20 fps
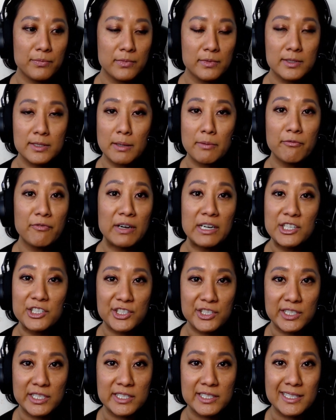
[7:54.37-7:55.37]
some
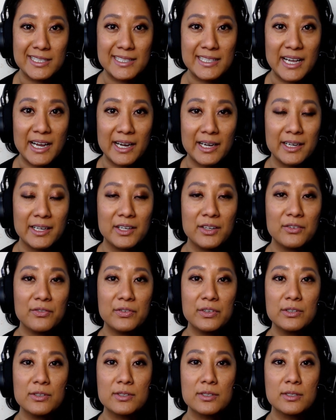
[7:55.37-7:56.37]
function in society. It
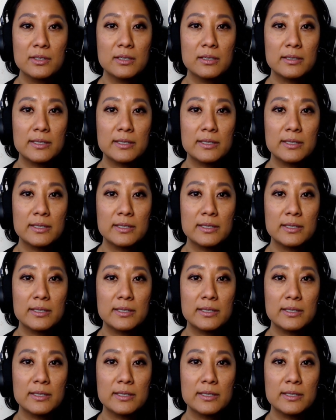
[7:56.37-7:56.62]
feels good